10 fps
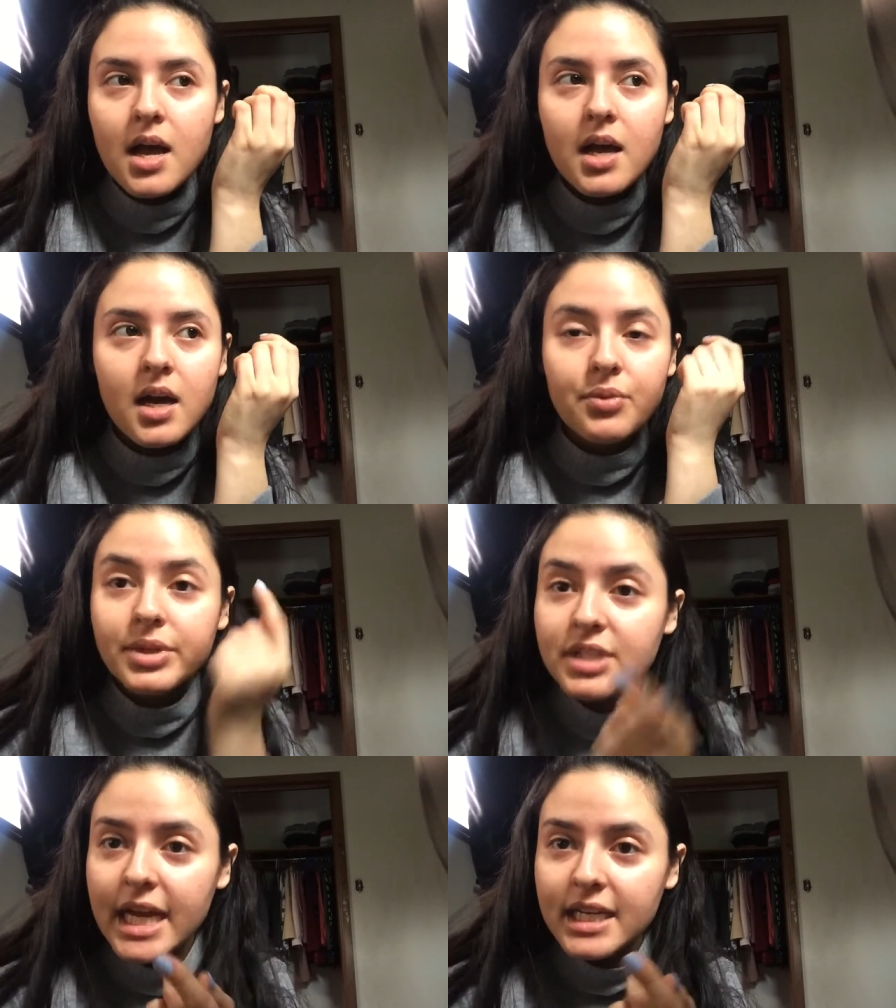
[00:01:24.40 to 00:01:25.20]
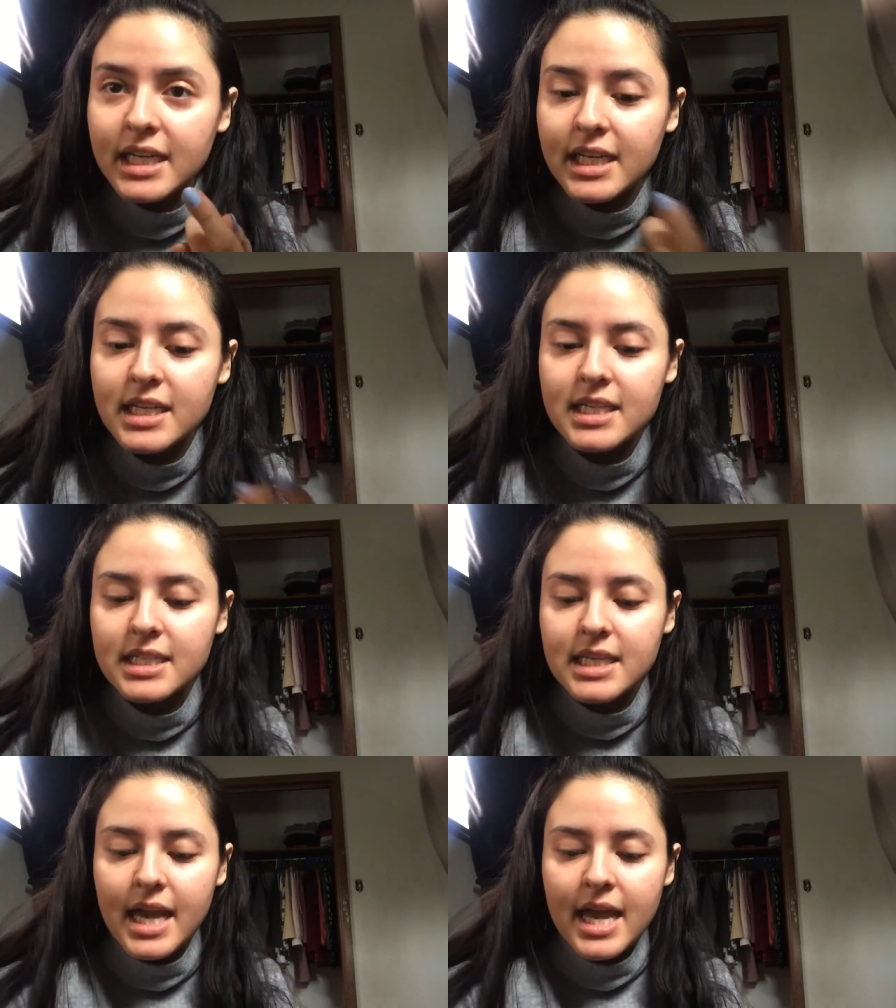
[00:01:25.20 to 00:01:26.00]
Real
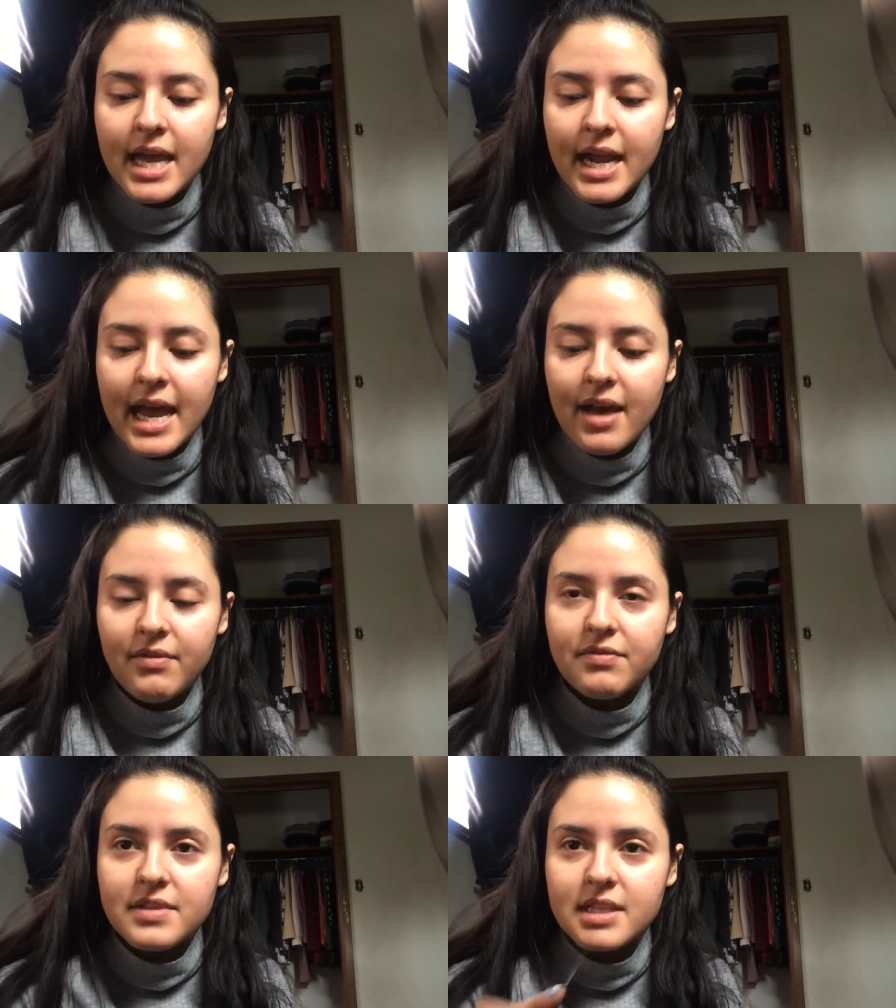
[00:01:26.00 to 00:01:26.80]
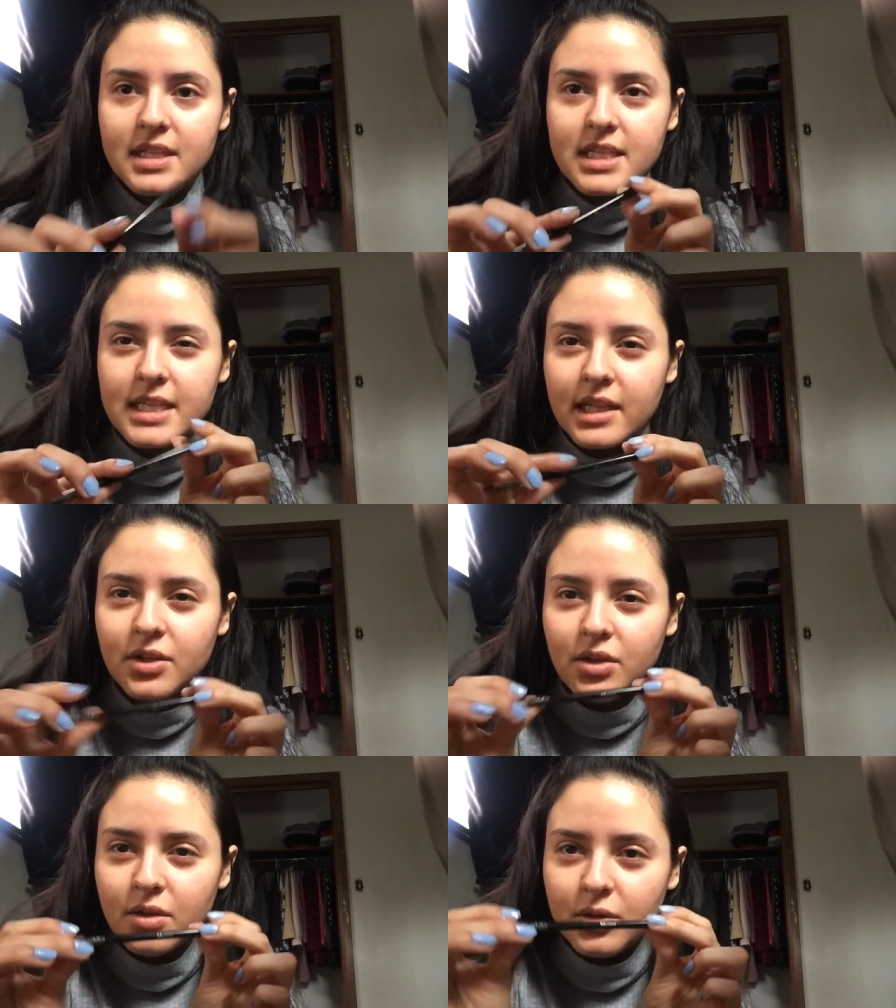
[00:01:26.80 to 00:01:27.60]
Techniques, and I have this like
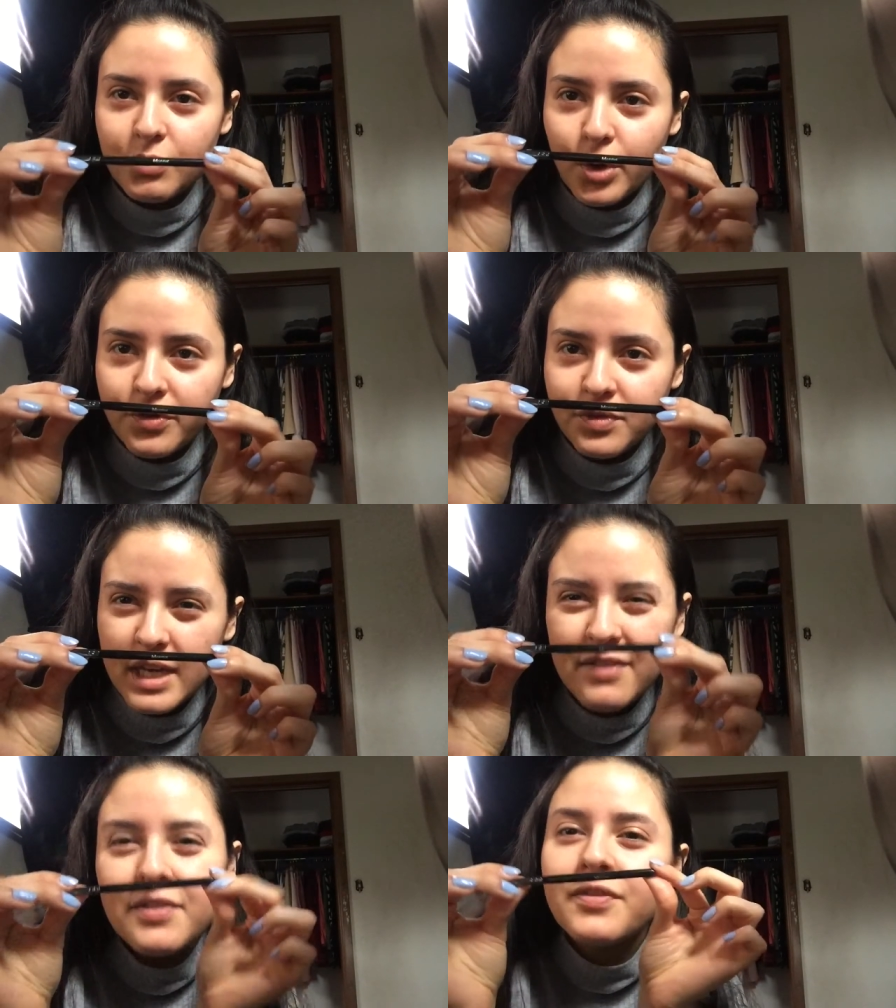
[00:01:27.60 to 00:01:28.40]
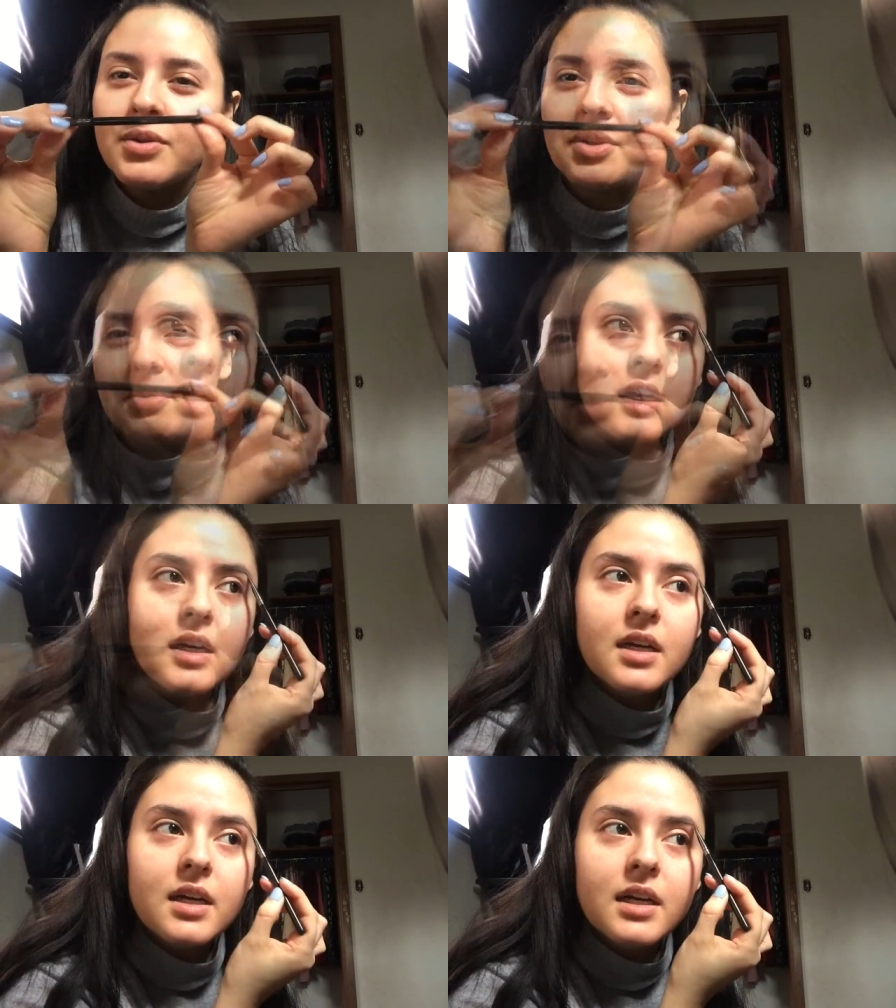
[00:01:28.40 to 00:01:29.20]
little Morphe. I have a few little Morphe.